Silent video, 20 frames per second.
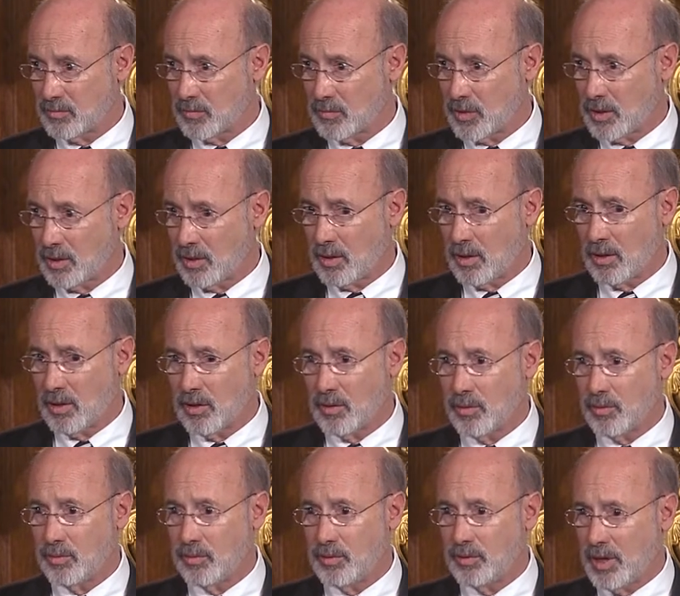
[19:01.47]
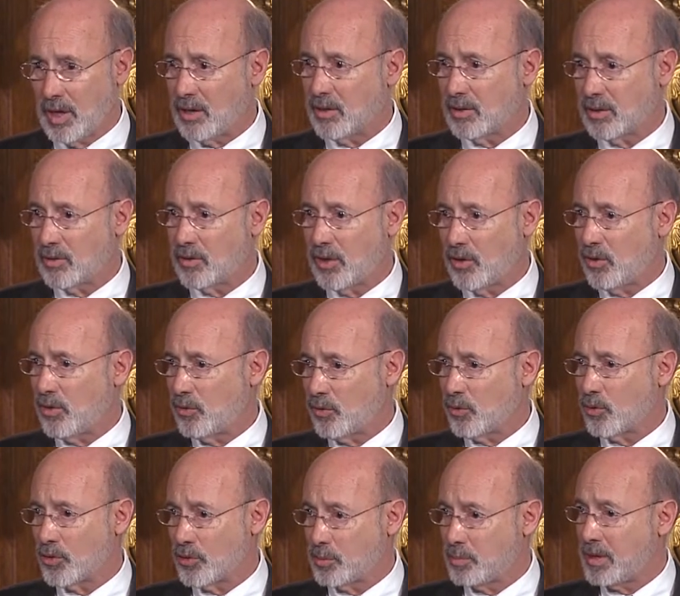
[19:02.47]
it? Yeah, uh,
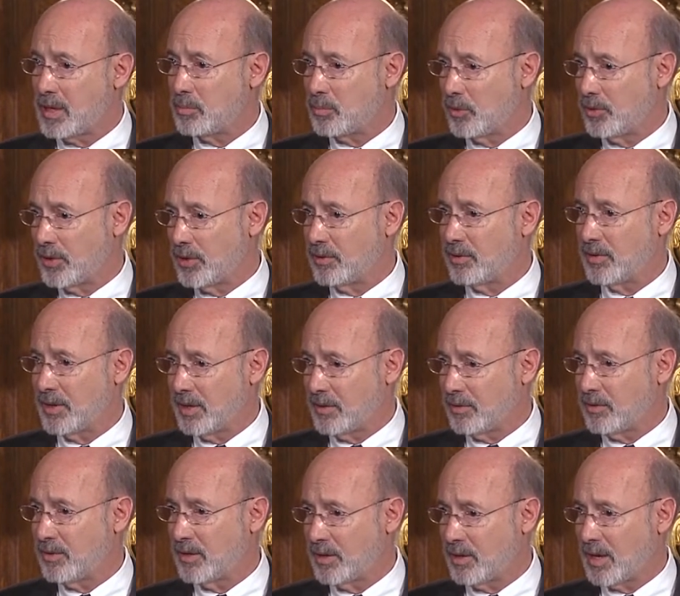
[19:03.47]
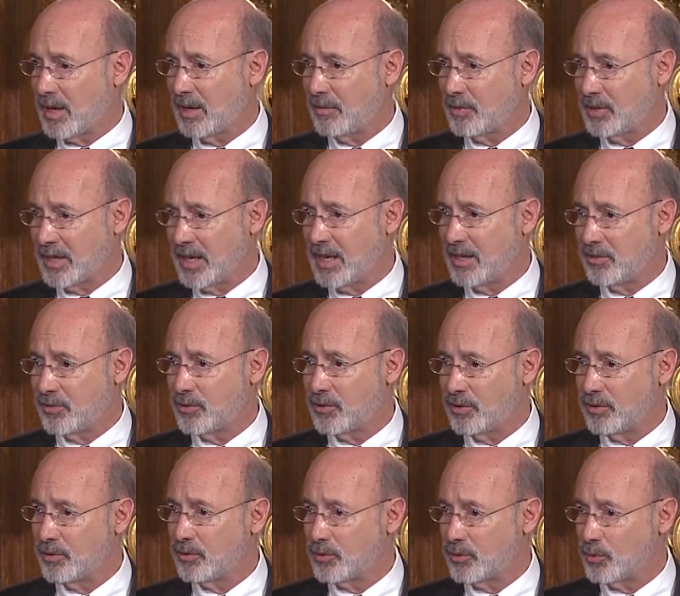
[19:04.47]
or, or the people that, that, that I have engaged
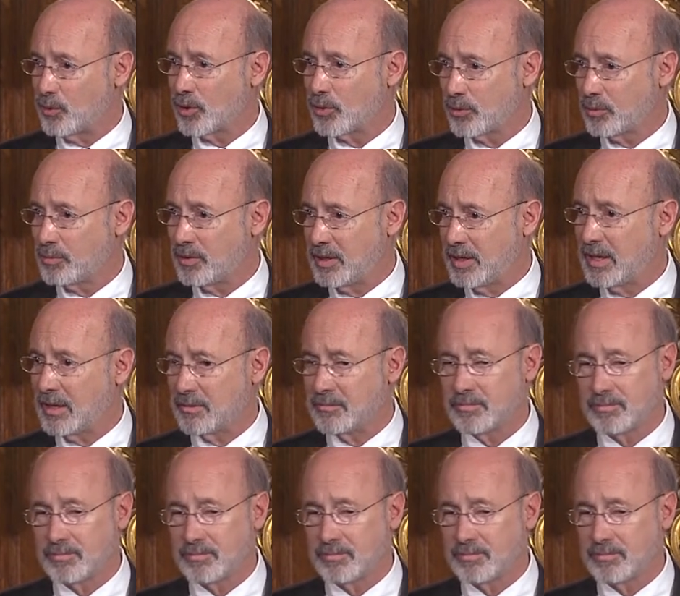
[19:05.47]
to, to work with me, yeah.